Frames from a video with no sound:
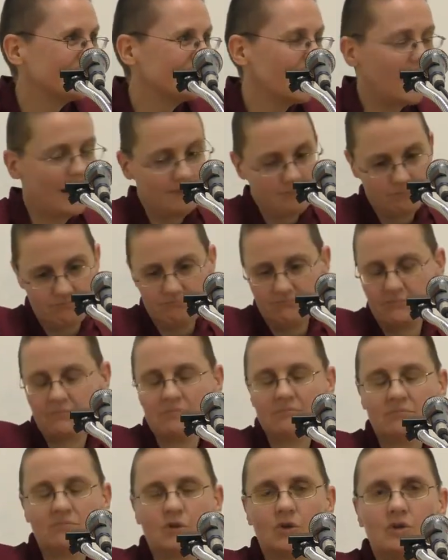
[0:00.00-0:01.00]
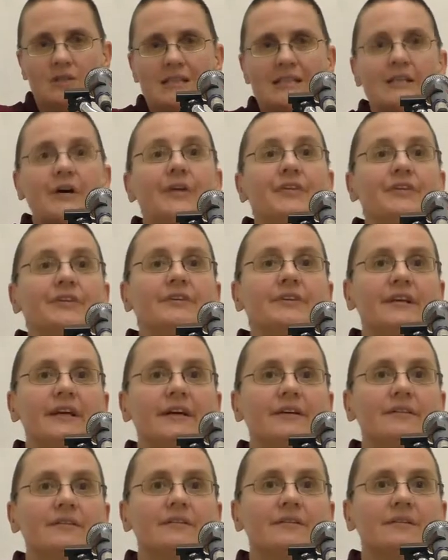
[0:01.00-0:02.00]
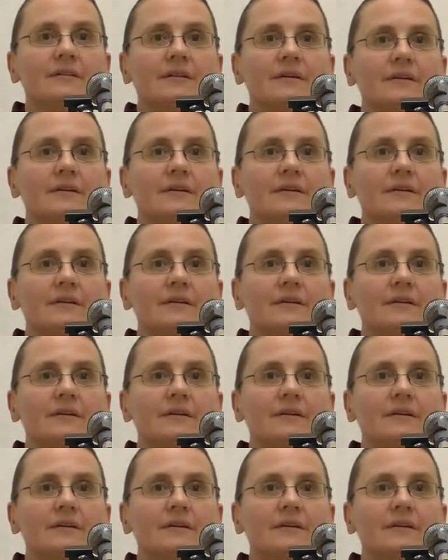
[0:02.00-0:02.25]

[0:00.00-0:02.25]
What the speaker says: I'm good at other things.